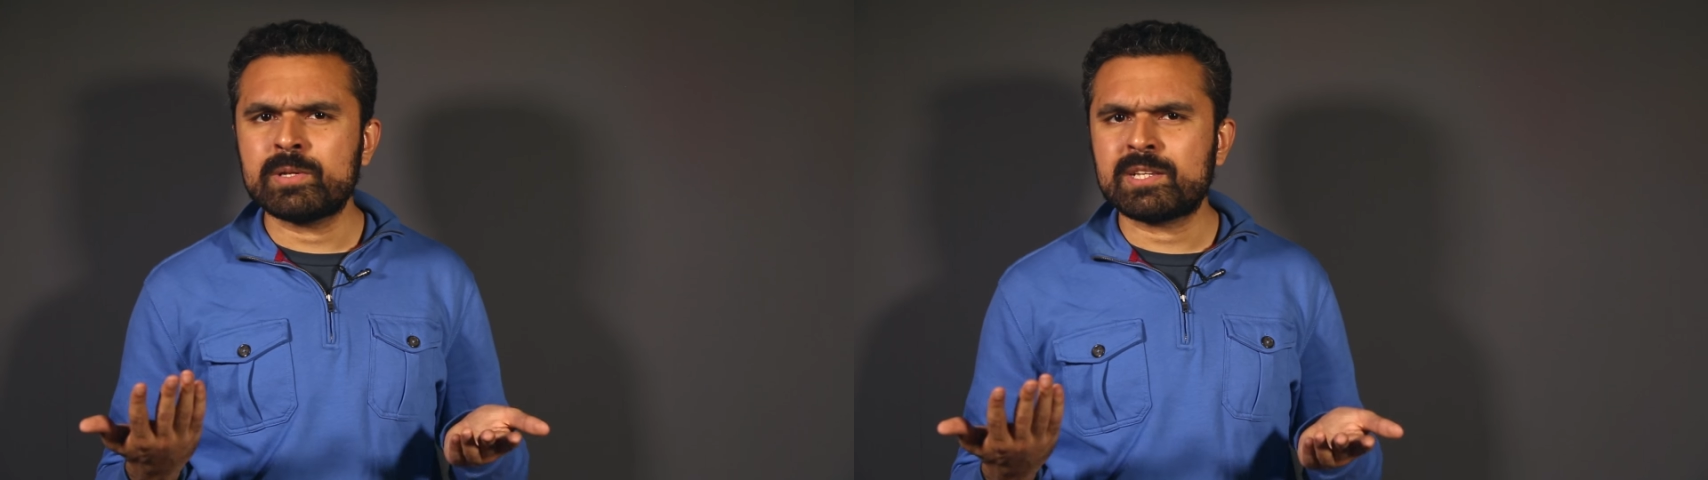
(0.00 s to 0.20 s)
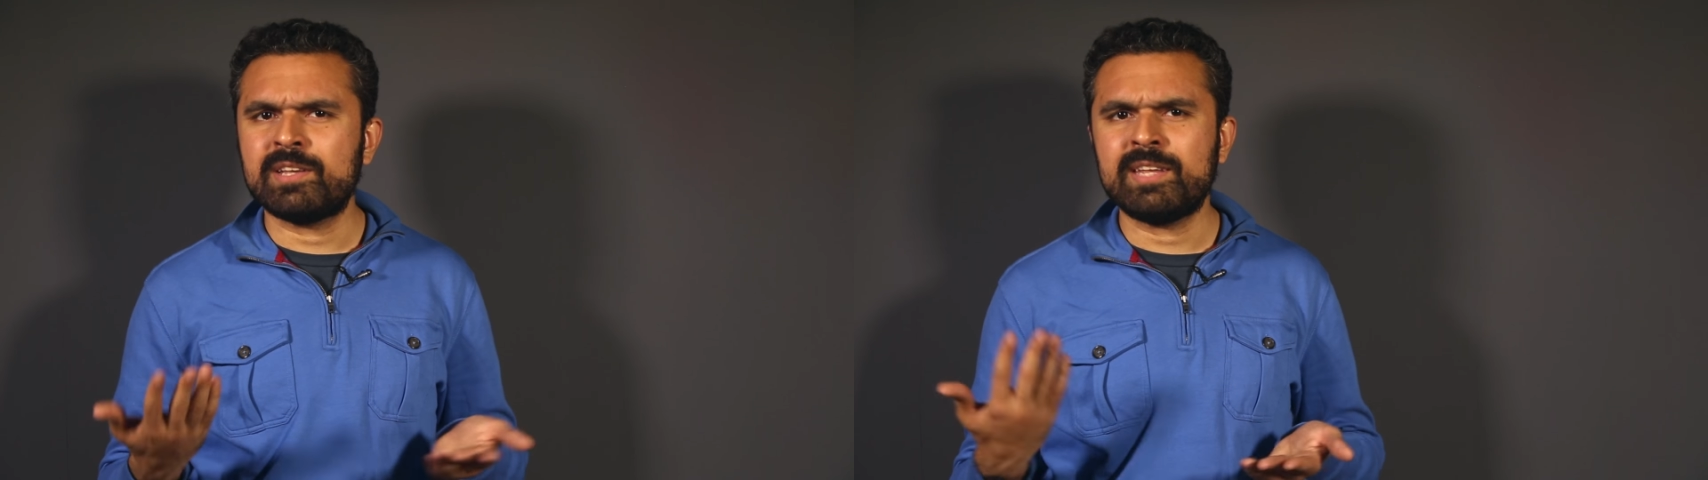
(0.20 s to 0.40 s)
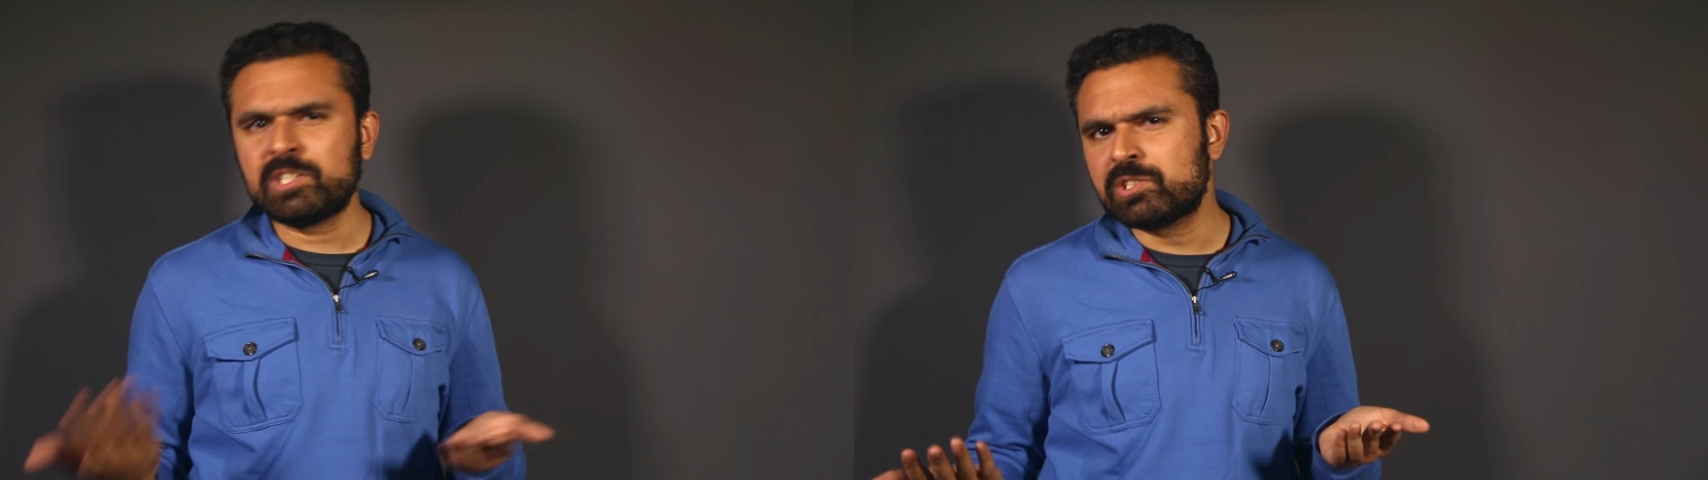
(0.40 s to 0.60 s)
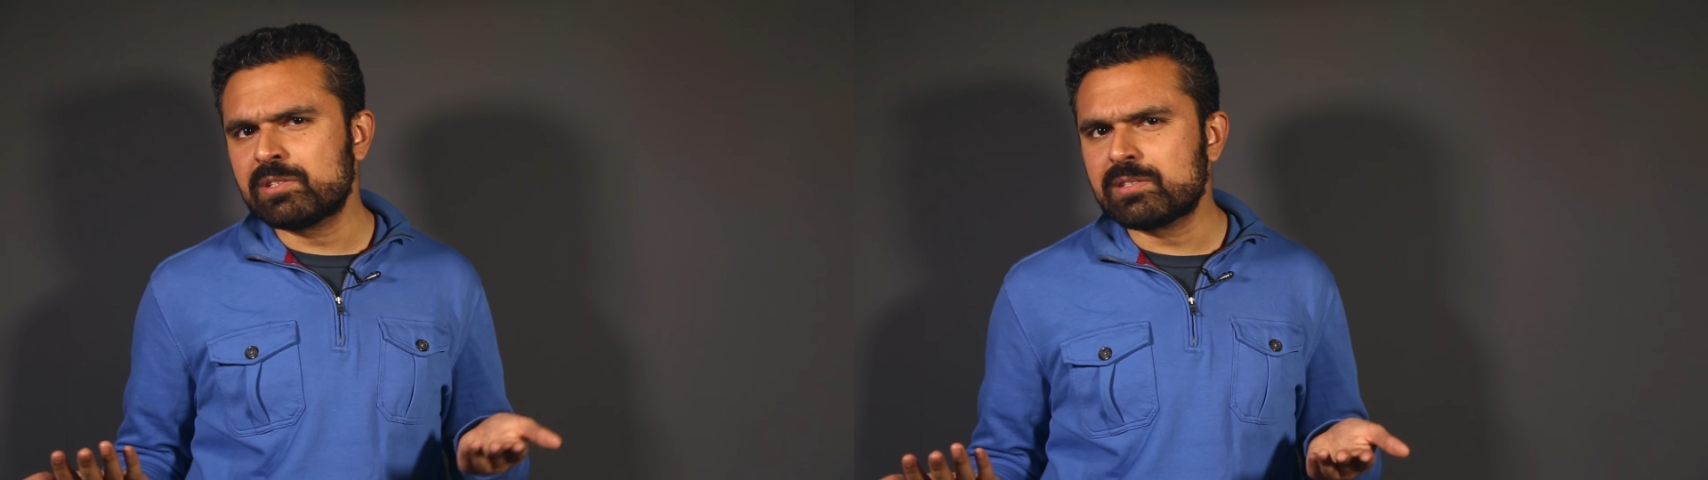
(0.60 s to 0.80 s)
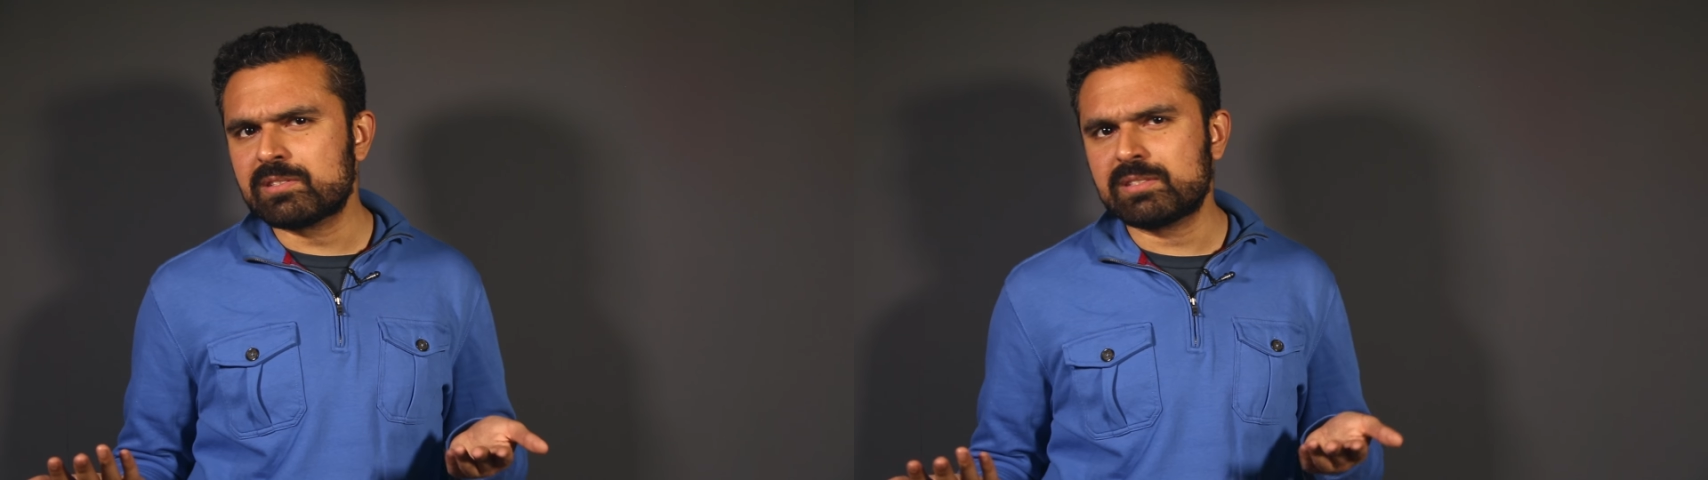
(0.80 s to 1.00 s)
with
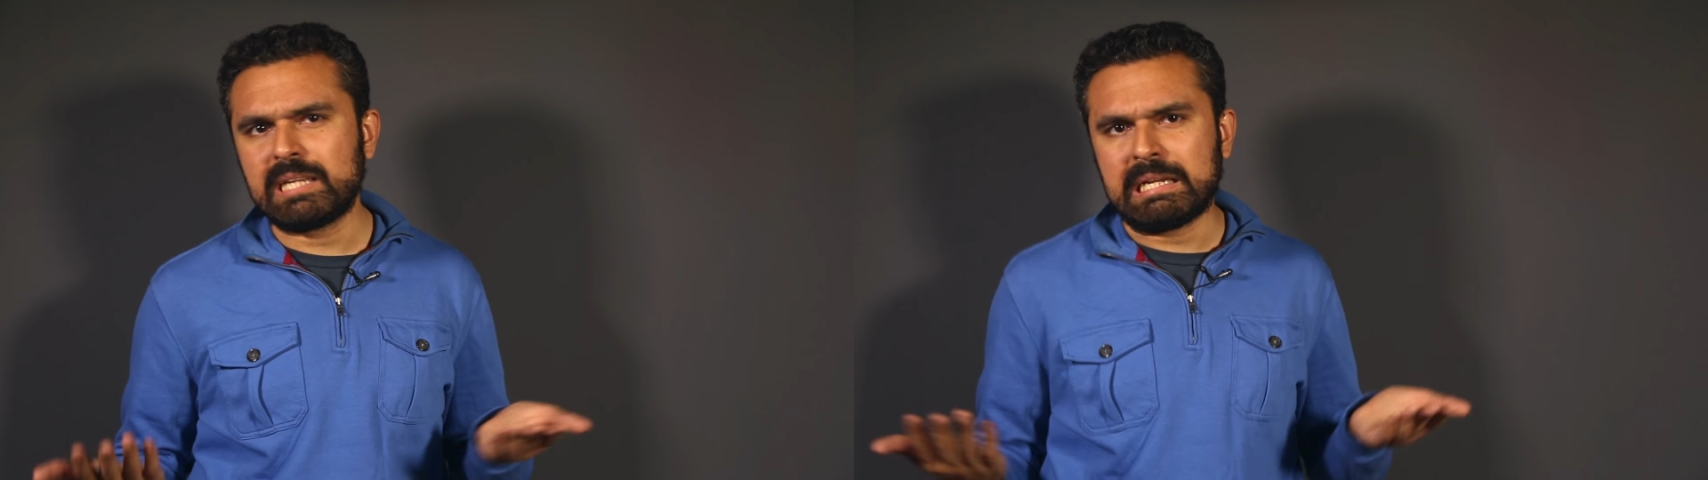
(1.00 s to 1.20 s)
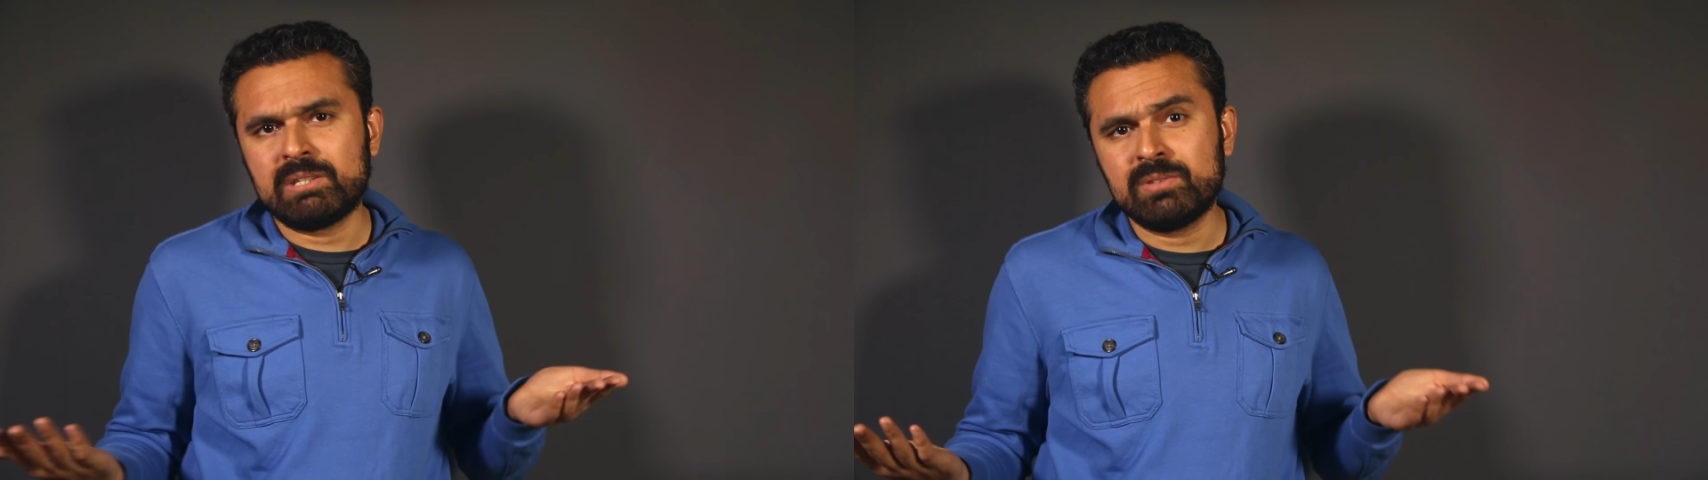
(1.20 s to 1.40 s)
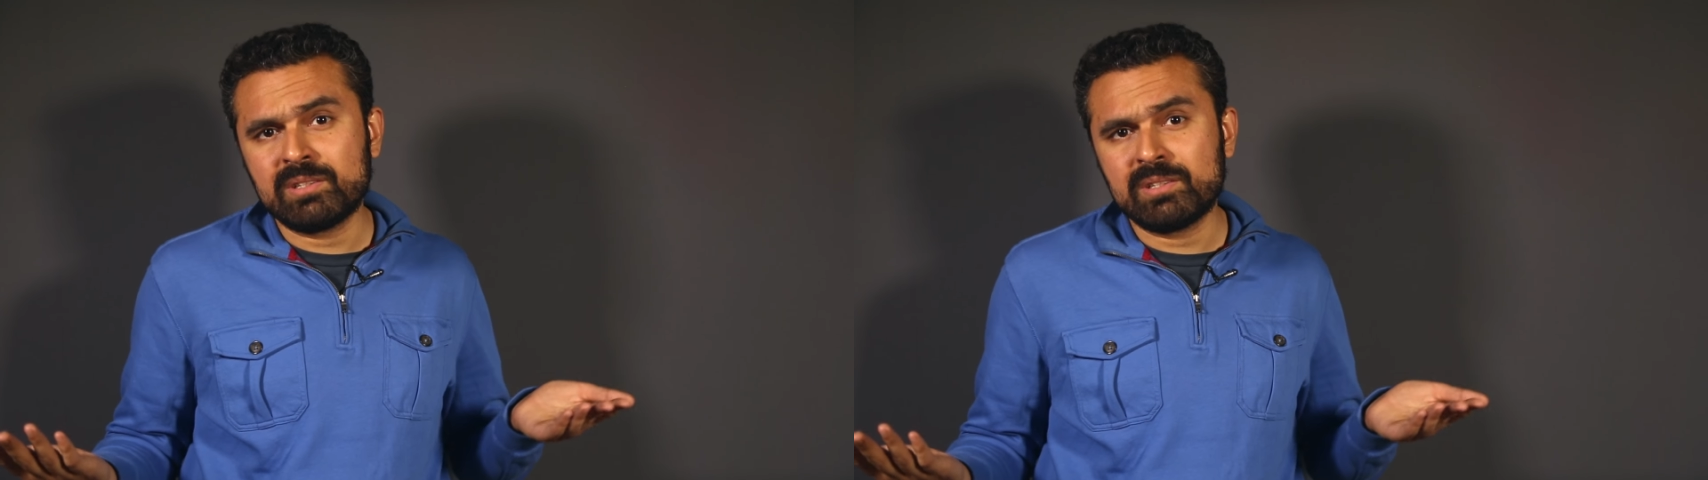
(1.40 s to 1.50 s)
connections? I don't